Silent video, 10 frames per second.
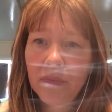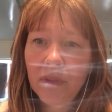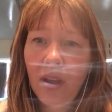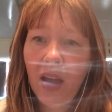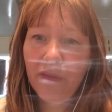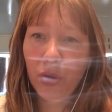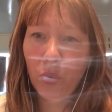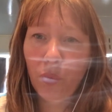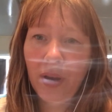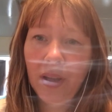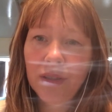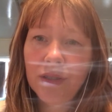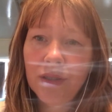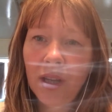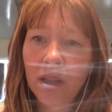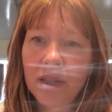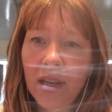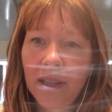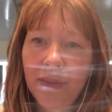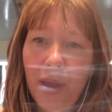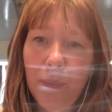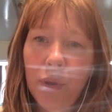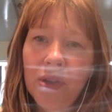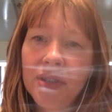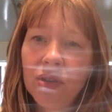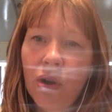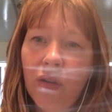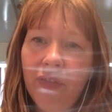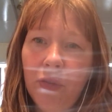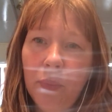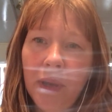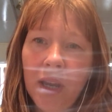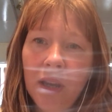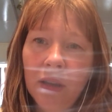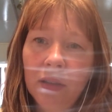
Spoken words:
having a rant and telling that person off for being